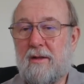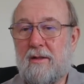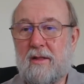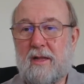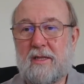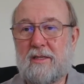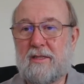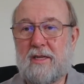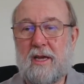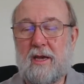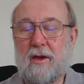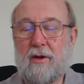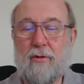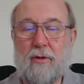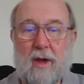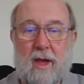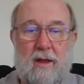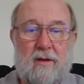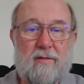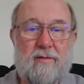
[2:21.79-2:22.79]
let's say a
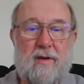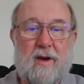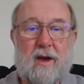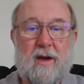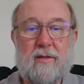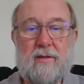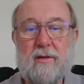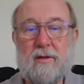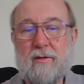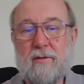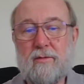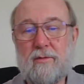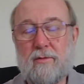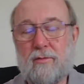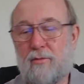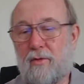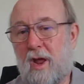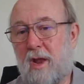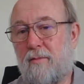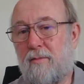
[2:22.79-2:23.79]
grandfather,
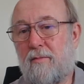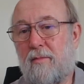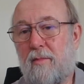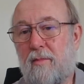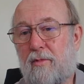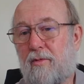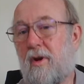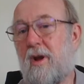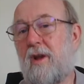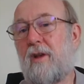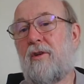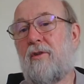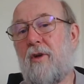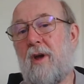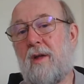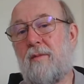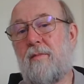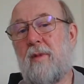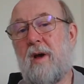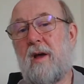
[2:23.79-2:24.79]
great
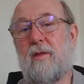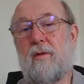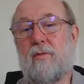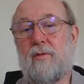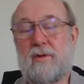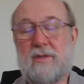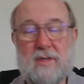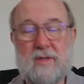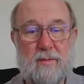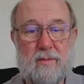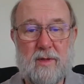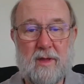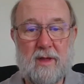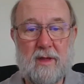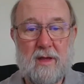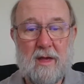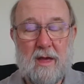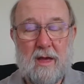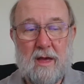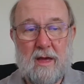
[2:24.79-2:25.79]
grandmother or something
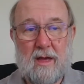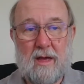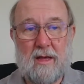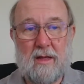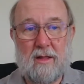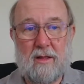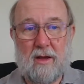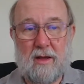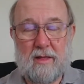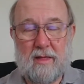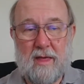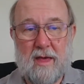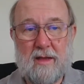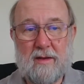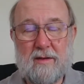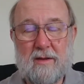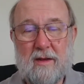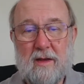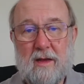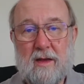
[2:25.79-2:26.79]
like that,